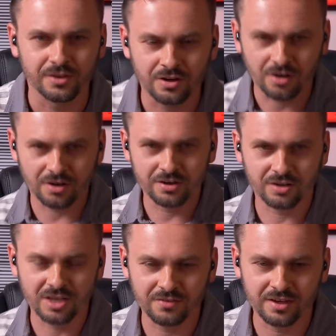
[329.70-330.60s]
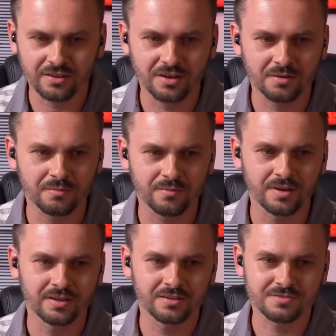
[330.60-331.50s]
You're you're giving them
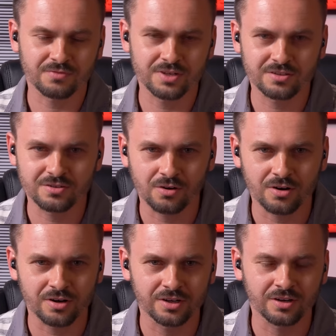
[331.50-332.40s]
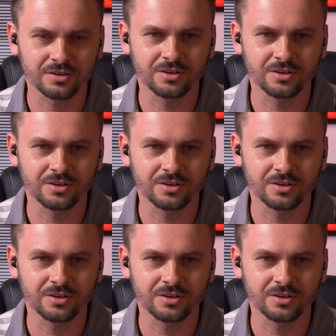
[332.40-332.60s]
this free tutorial.